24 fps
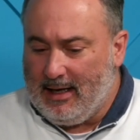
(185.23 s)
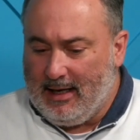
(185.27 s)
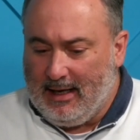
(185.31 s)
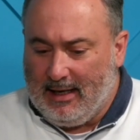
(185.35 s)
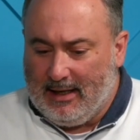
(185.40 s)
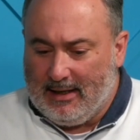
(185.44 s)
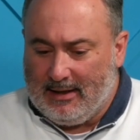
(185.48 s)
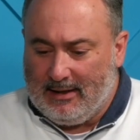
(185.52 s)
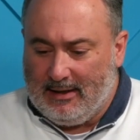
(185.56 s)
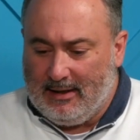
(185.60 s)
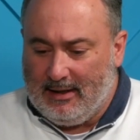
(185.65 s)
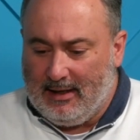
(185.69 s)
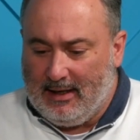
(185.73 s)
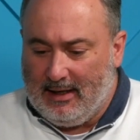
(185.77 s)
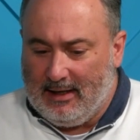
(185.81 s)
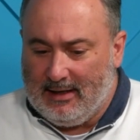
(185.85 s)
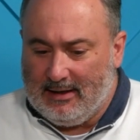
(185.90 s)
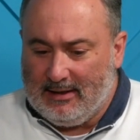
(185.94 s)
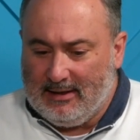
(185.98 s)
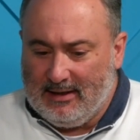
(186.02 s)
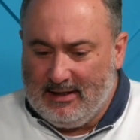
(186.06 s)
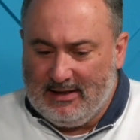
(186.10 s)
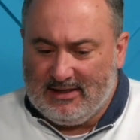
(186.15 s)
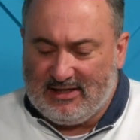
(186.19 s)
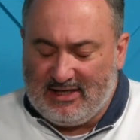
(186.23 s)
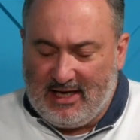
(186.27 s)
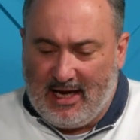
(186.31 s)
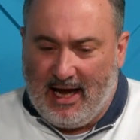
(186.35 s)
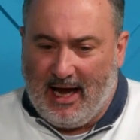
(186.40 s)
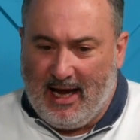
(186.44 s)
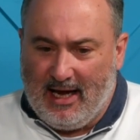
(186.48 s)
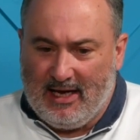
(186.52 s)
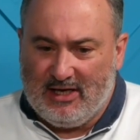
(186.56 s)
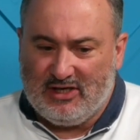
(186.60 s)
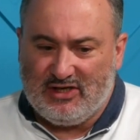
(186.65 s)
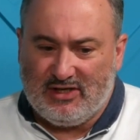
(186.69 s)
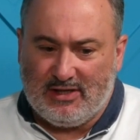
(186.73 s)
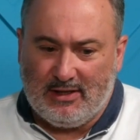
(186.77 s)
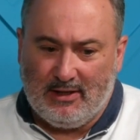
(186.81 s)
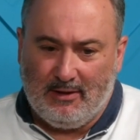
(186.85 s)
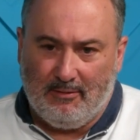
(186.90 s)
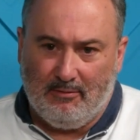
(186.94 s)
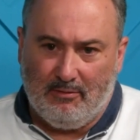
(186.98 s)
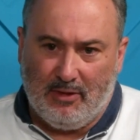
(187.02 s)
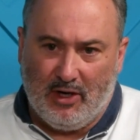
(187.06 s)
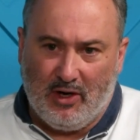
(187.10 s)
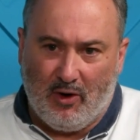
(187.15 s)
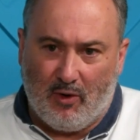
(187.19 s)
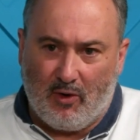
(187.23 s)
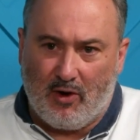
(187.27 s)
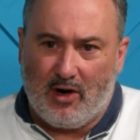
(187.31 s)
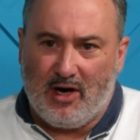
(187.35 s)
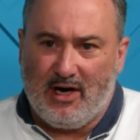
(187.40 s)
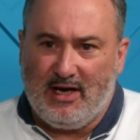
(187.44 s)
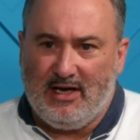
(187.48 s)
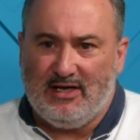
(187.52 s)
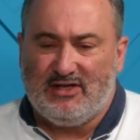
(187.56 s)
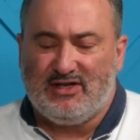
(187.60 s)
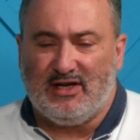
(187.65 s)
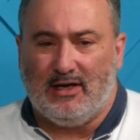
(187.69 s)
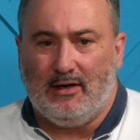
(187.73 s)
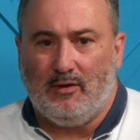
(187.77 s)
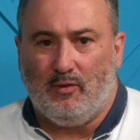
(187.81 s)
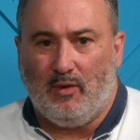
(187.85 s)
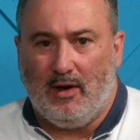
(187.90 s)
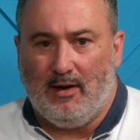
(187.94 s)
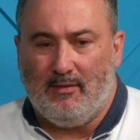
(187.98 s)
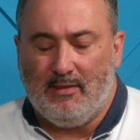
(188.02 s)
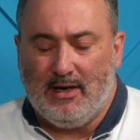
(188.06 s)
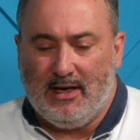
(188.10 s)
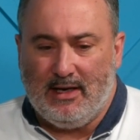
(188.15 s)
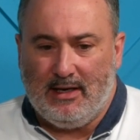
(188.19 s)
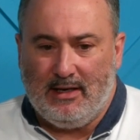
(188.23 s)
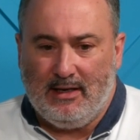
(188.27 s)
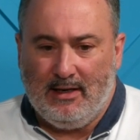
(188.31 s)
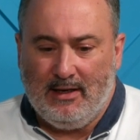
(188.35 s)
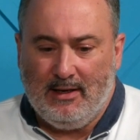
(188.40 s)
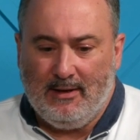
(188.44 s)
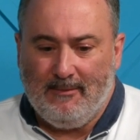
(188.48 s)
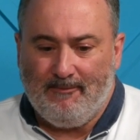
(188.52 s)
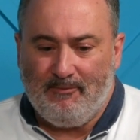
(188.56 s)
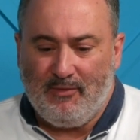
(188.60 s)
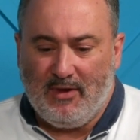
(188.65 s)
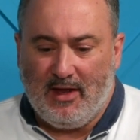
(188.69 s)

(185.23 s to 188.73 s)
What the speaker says: in this case, minorities and women,